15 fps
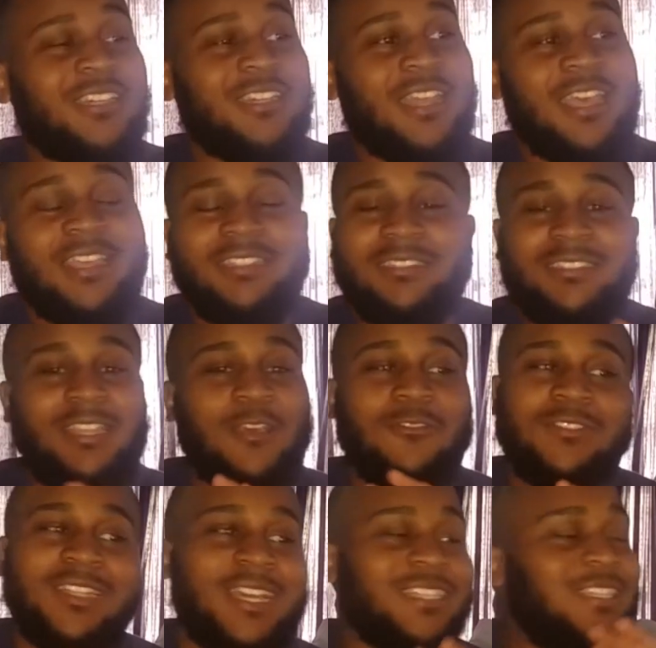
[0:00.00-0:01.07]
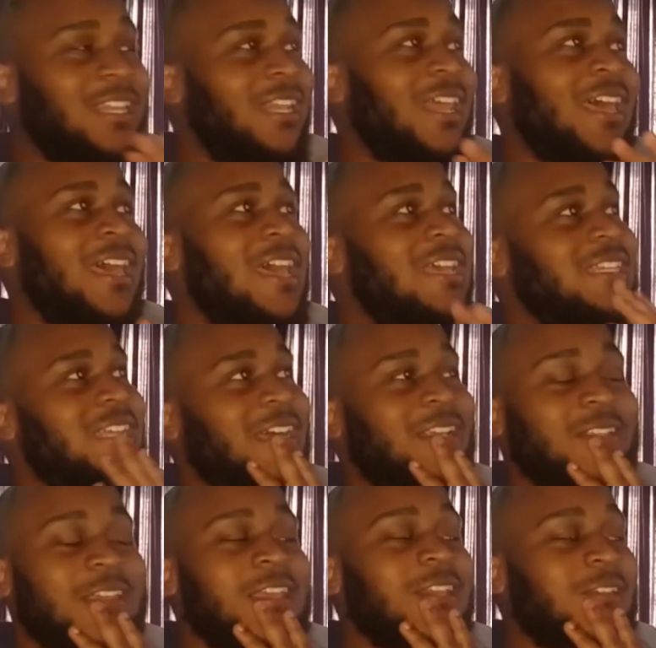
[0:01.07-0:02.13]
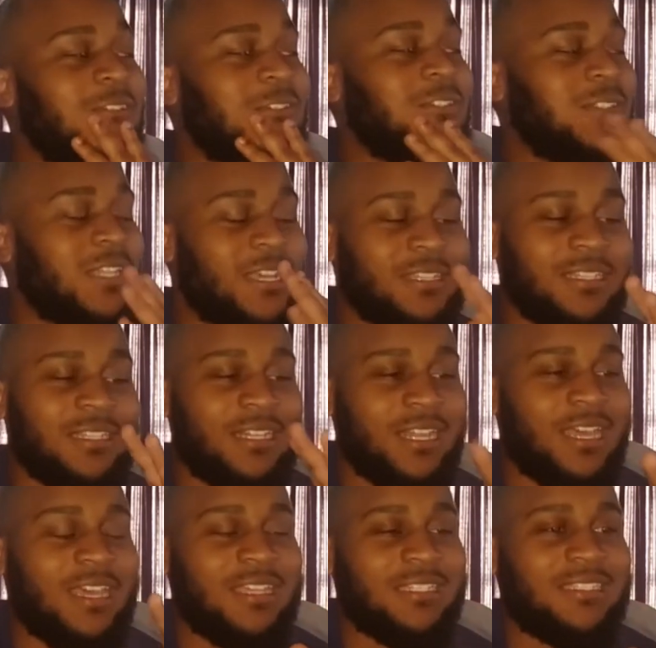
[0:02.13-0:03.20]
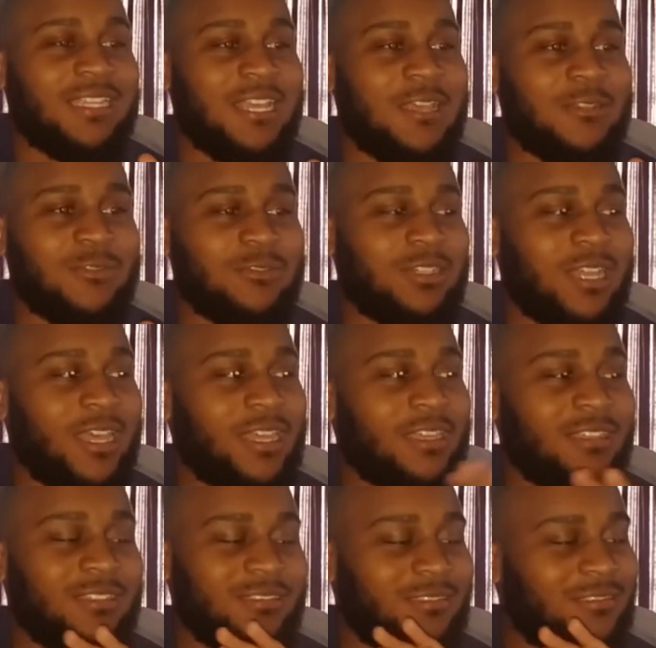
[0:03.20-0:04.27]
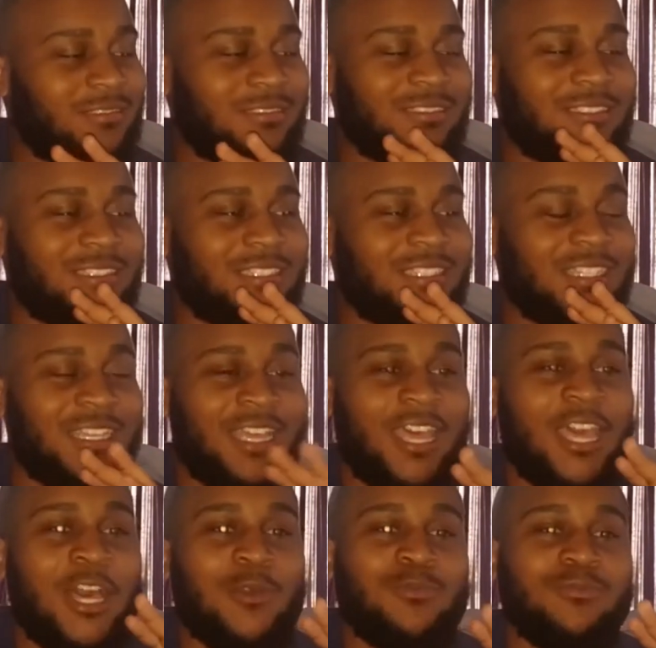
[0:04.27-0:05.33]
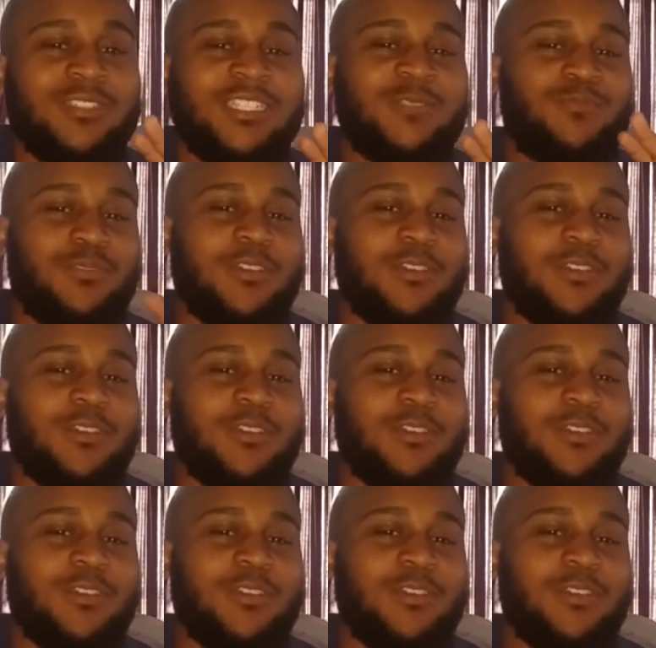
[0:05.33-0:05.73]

that that was like the last. I think those were like the last times where like the album just